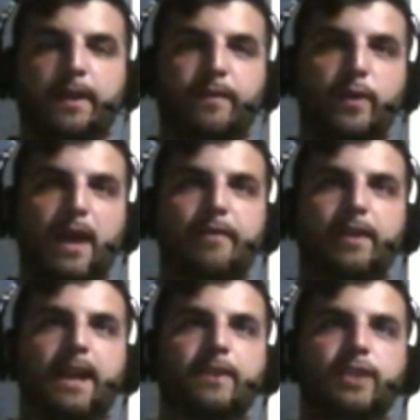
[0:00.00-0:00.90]
you haven't
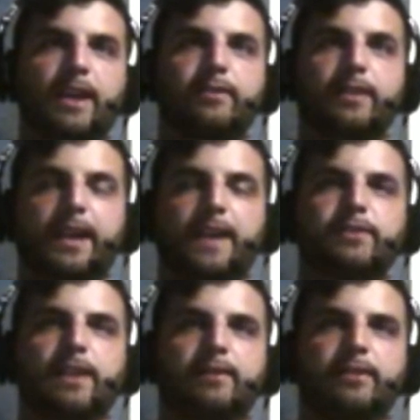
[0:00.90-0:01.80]
had a chance to catch
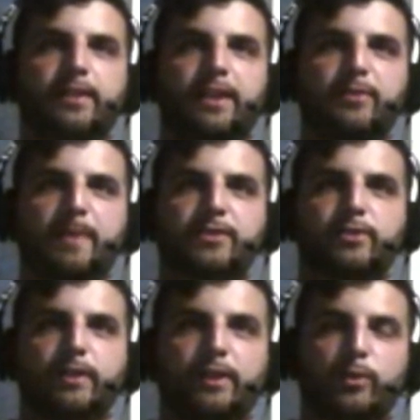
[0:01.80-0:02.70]
that Sunday
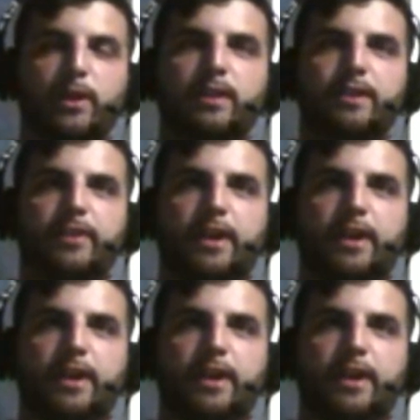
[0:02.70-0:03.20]
special as well as